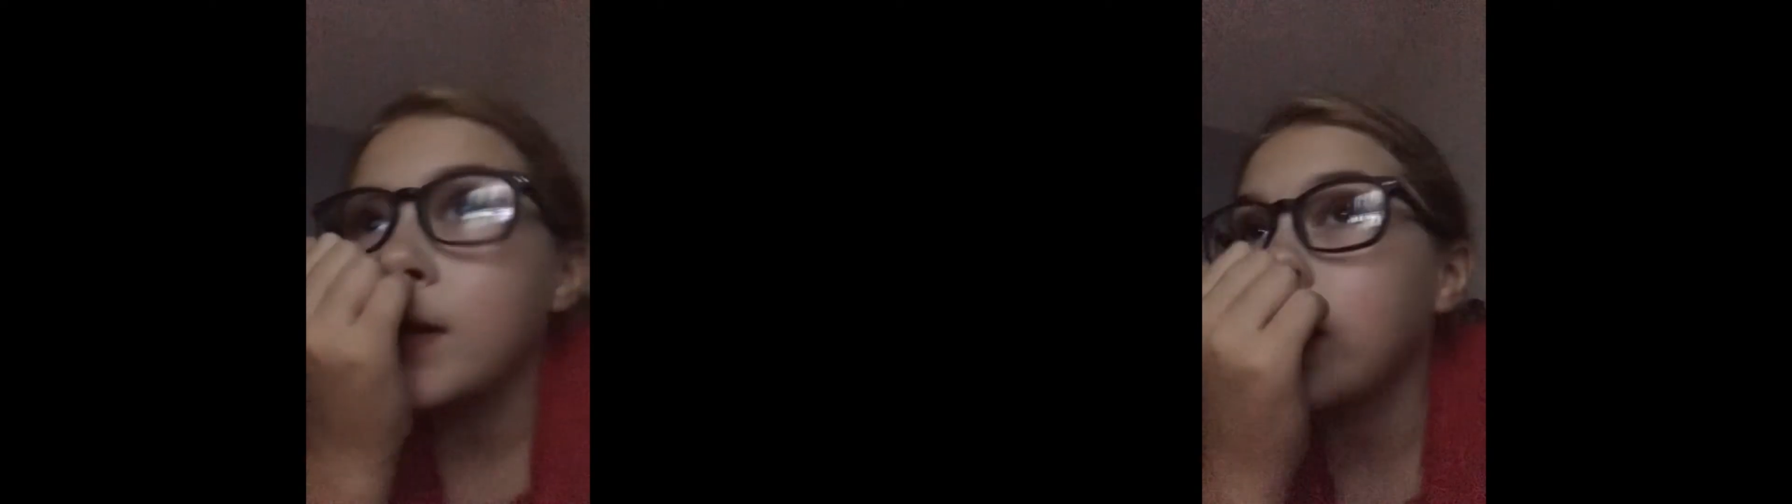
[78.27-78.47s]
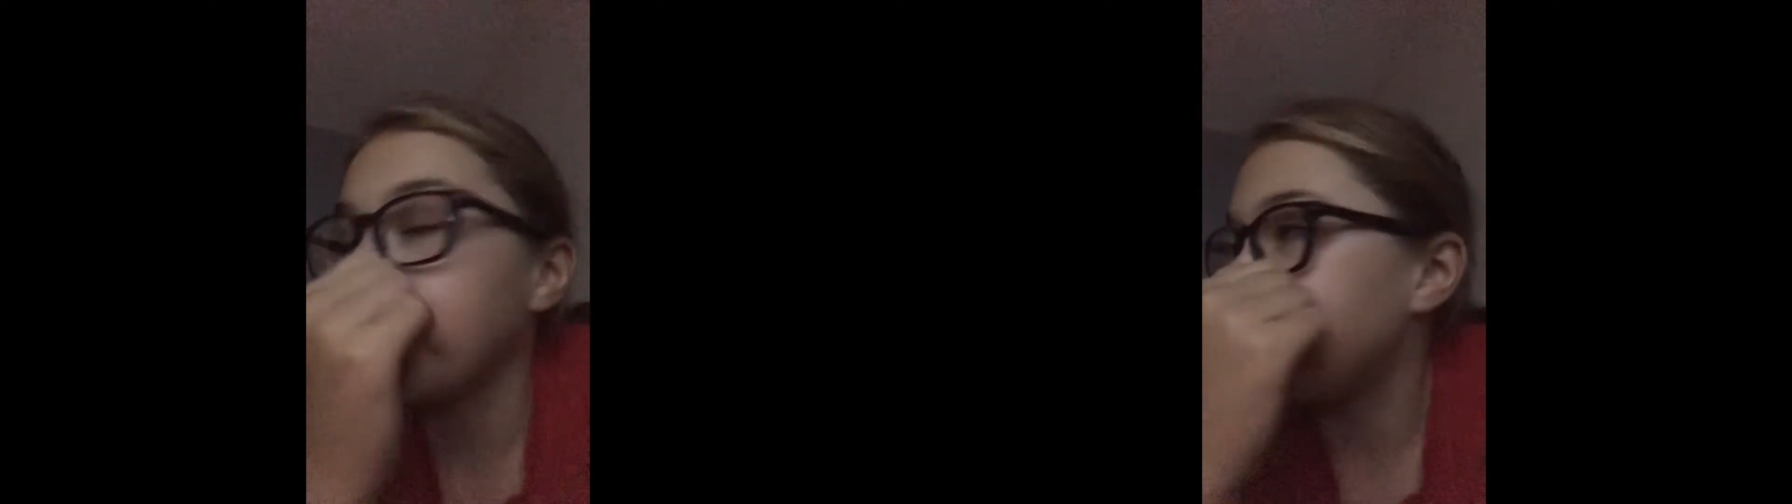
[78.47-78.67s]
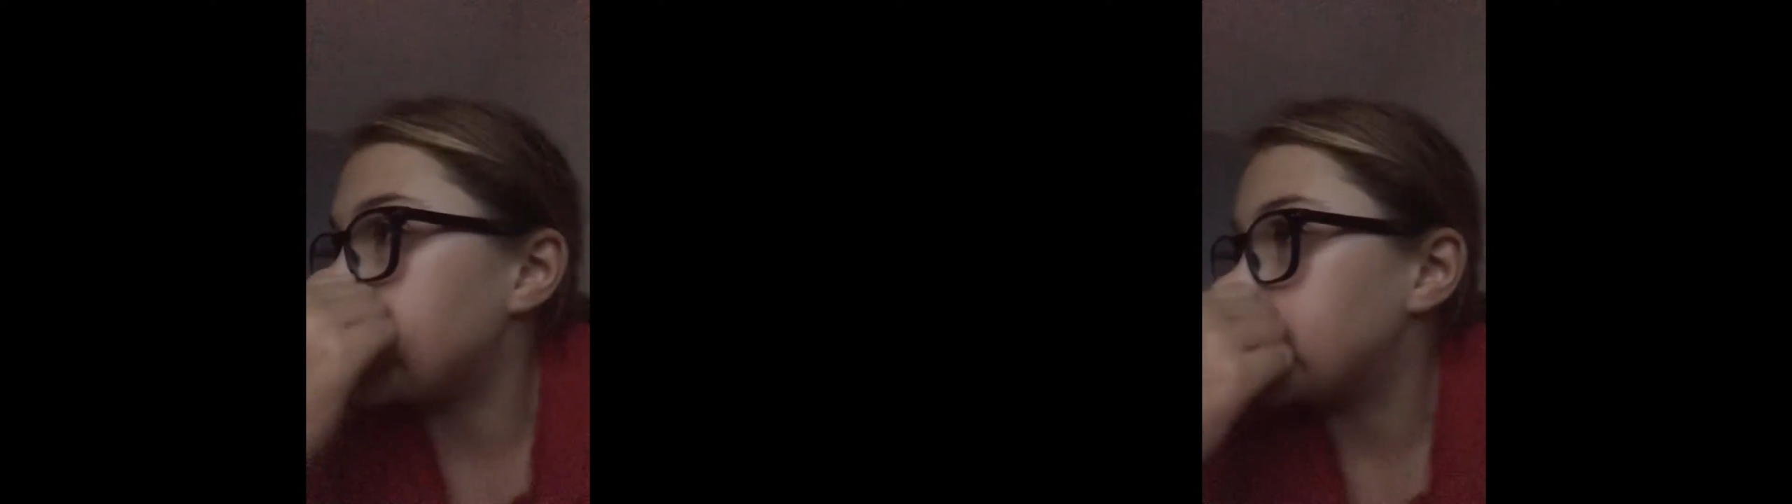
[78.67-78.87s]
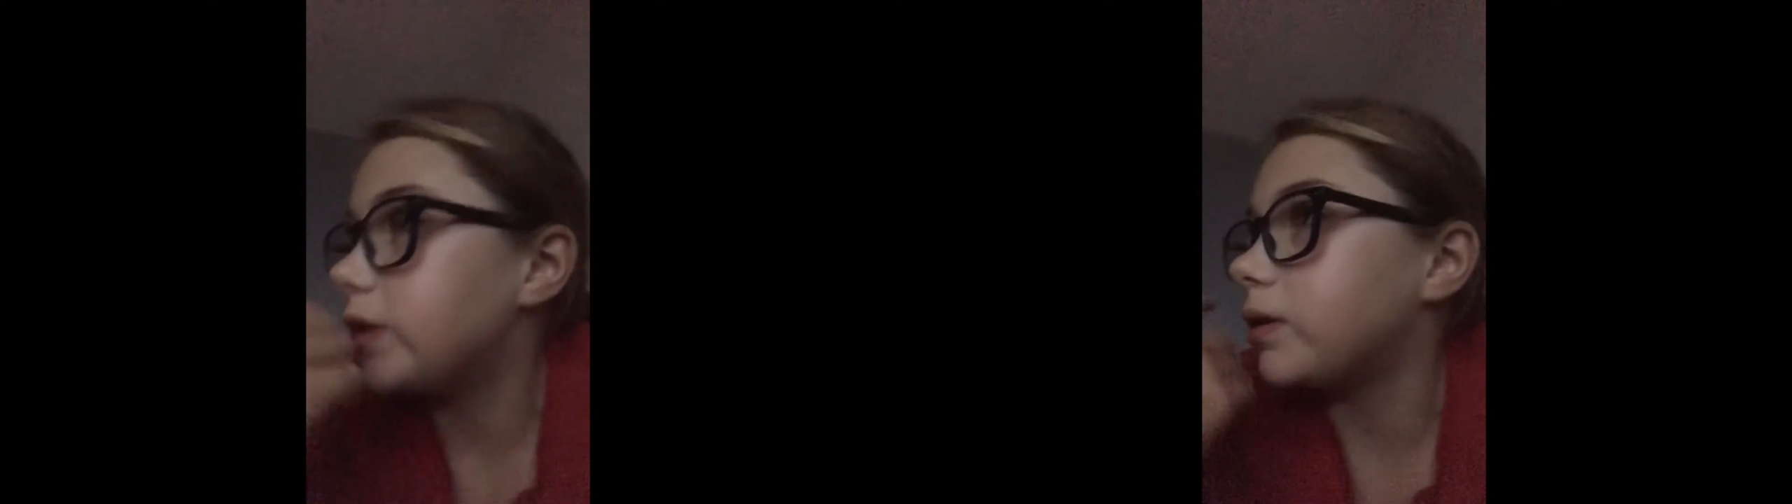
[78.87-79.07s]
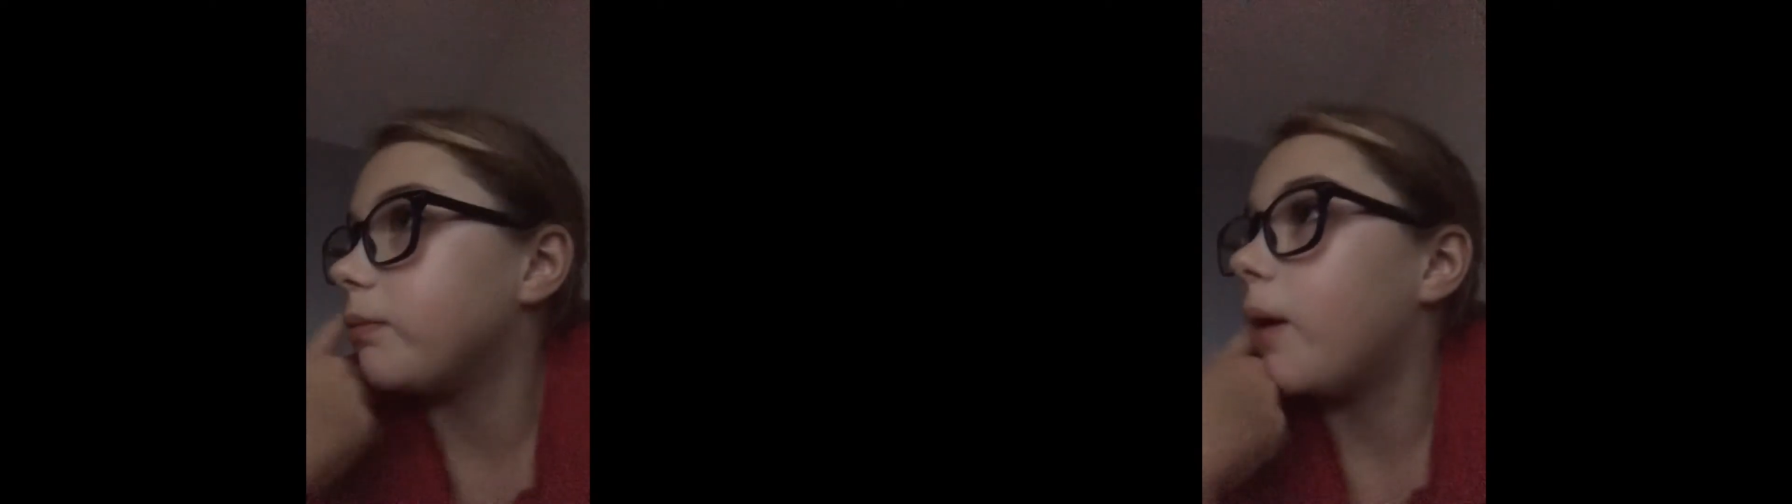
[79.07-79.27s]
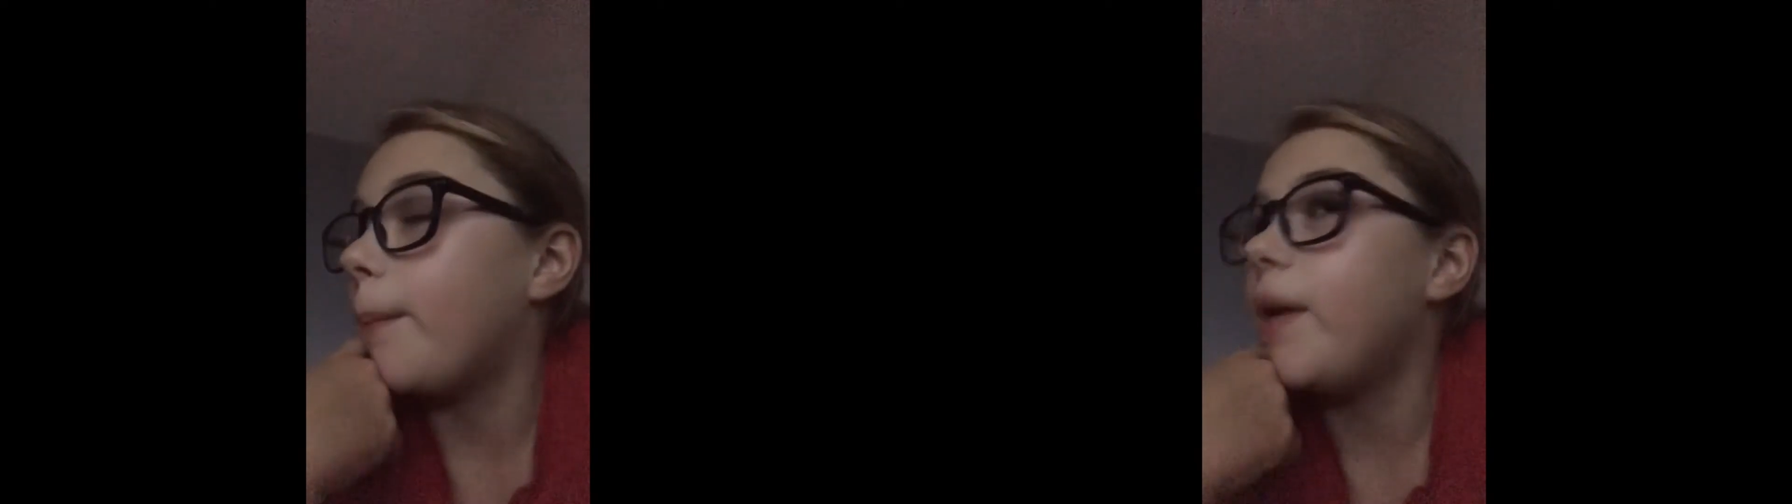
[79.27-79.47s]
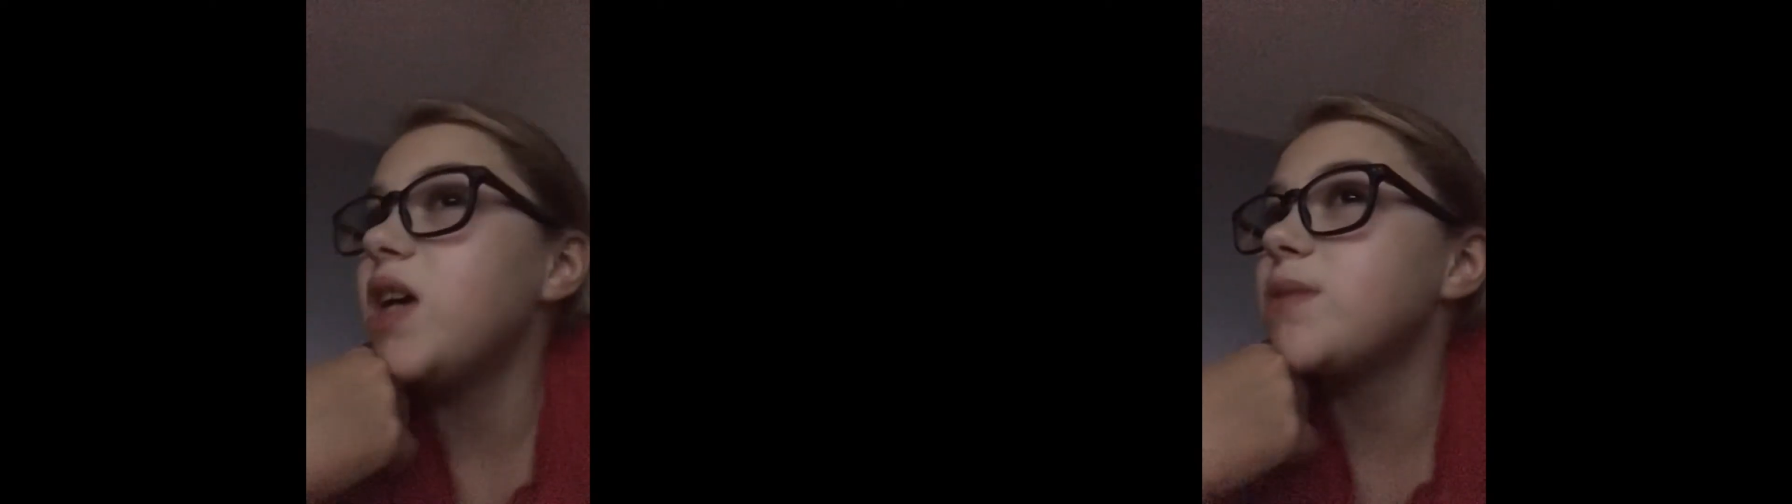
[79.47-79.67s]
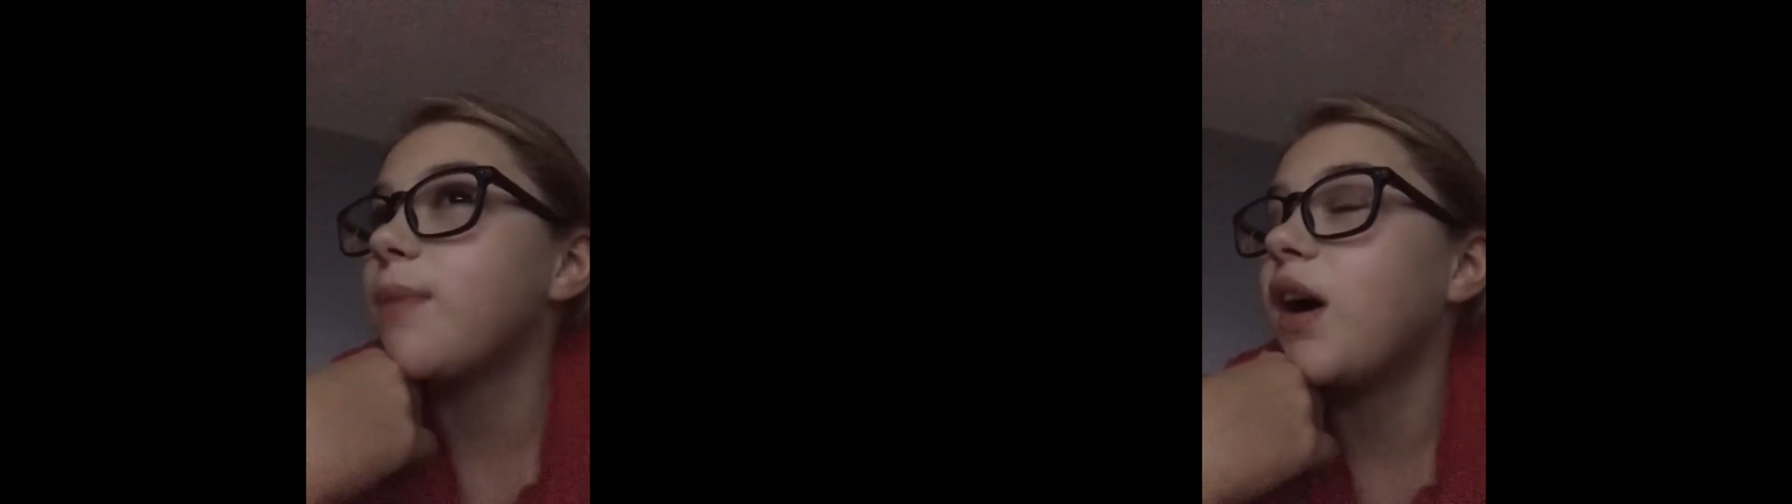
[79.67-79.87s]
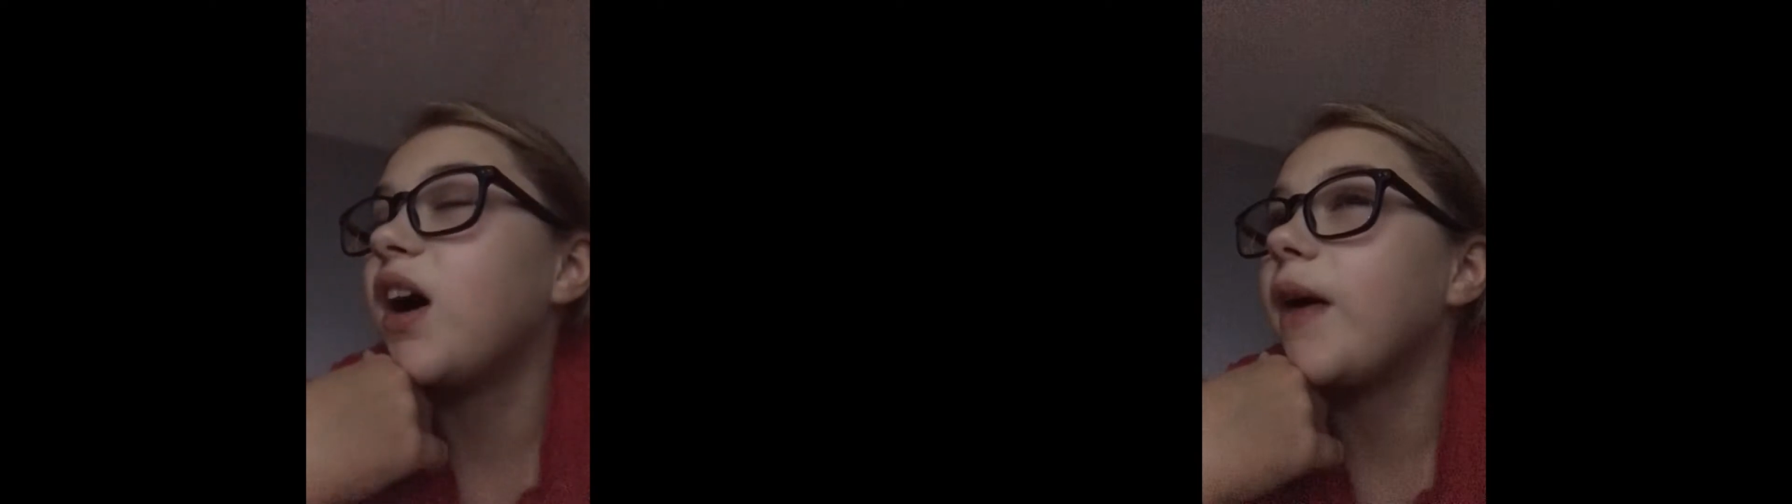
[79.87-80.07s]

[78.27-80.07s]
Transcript: he was my best pet I